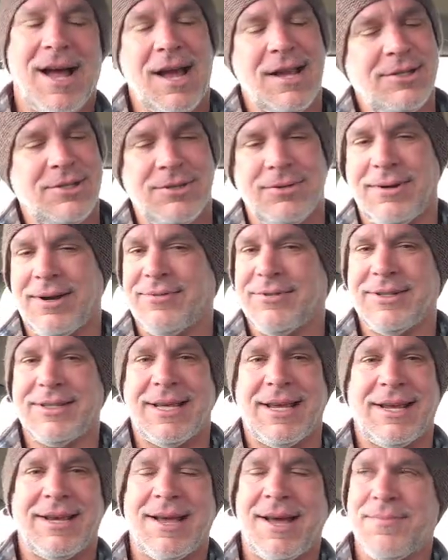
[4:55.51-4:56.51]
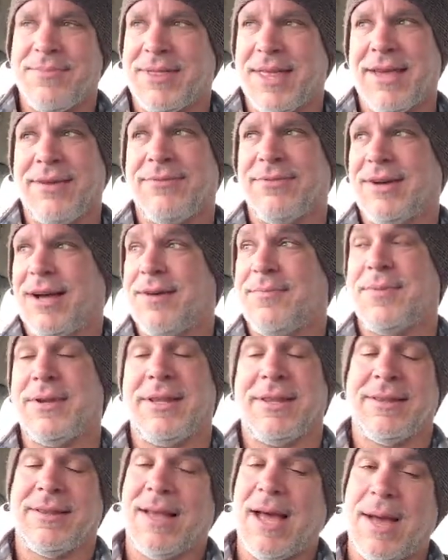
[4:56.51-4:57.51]
I do every day. I'm thankful.
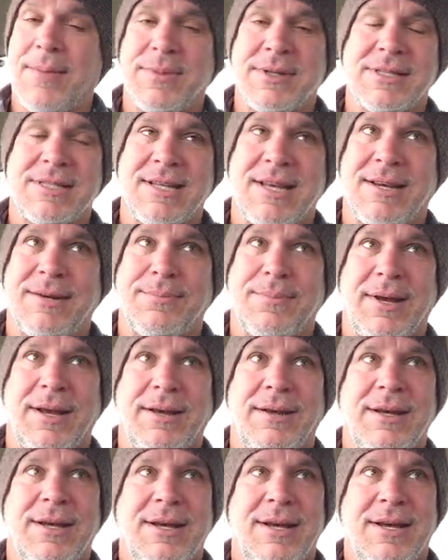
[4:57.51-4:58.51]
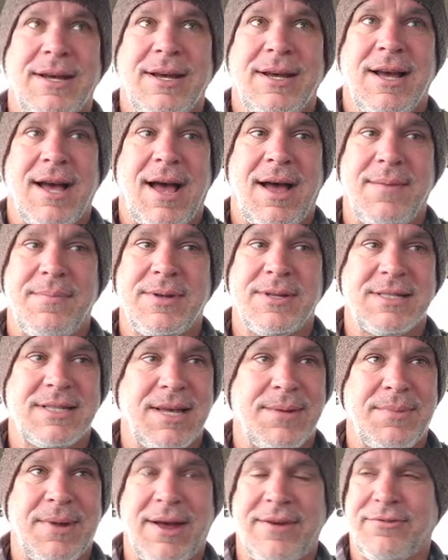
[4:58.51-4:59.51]
I've been saying my, I've been
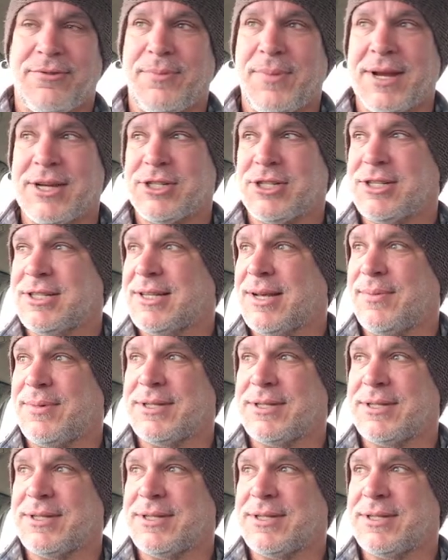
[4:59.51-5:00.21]
saying my affirmations.